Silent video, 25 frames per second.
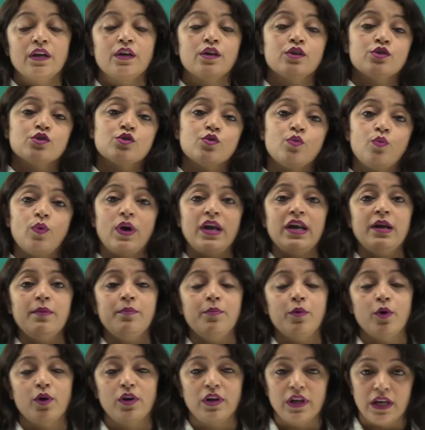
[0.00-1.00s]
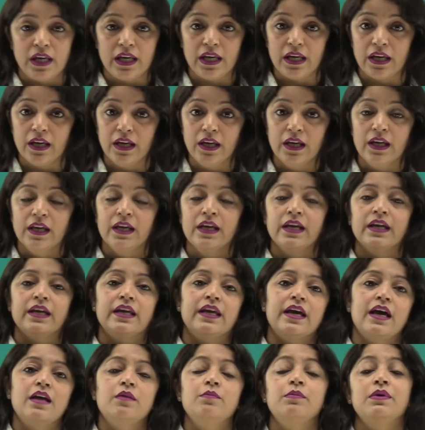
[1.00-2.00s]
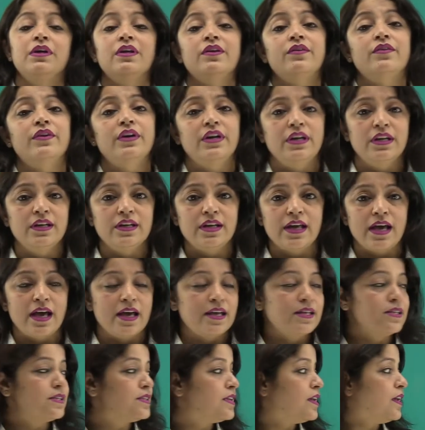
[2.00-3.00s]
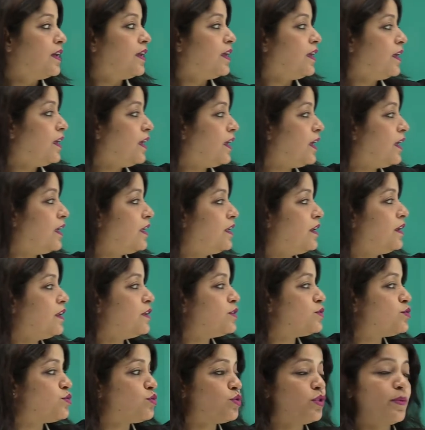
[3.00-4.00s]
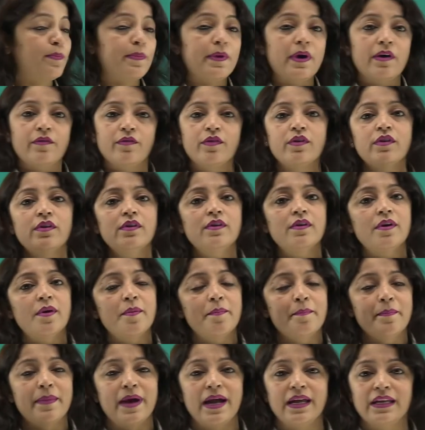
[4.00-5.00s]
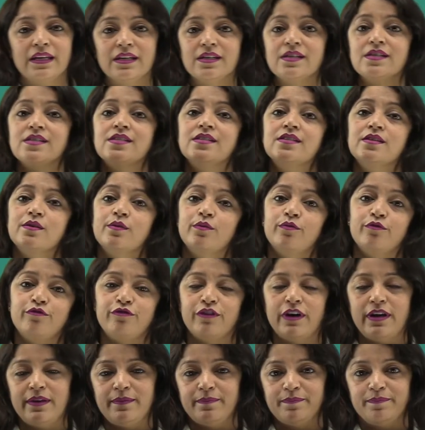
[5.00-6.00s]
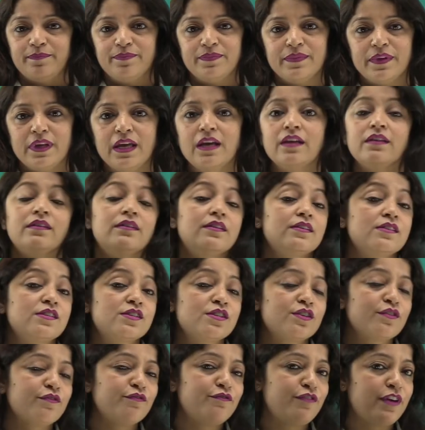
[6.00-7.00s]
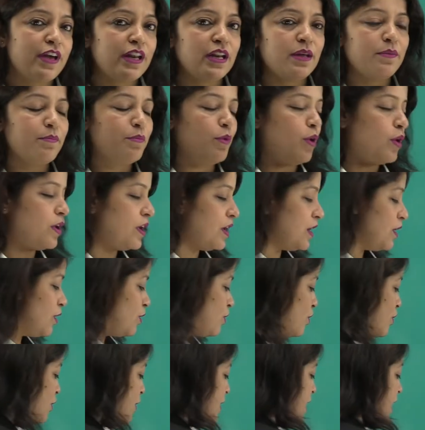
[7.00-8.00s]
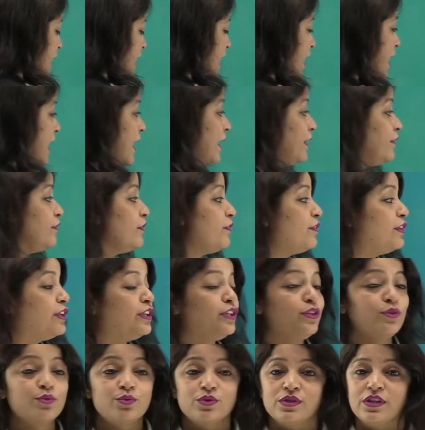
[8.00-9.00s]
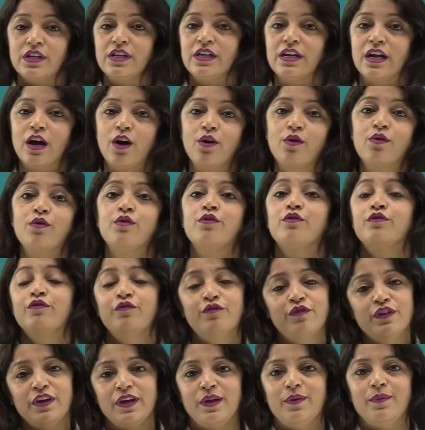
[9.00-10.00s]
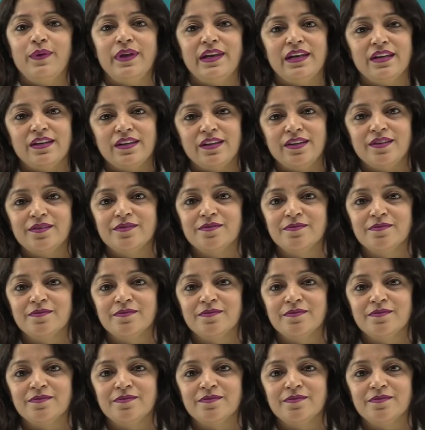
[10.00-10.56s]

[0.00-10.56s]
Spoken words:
So 1 upon a can be written as a raised to the power minus 1. This is a very important law and we will use it now frequently.